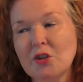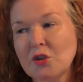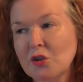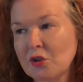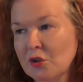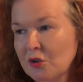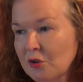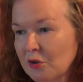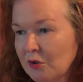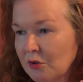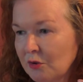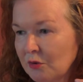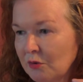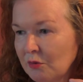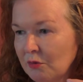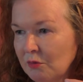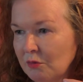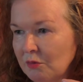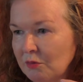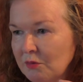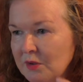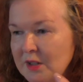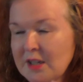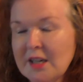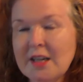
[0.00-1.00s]

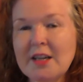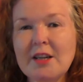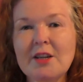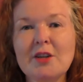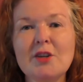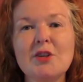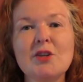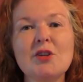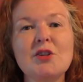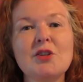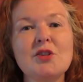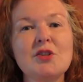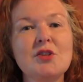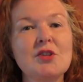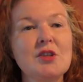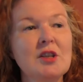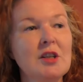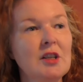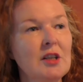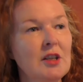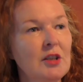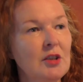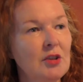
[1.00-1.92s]
through tears,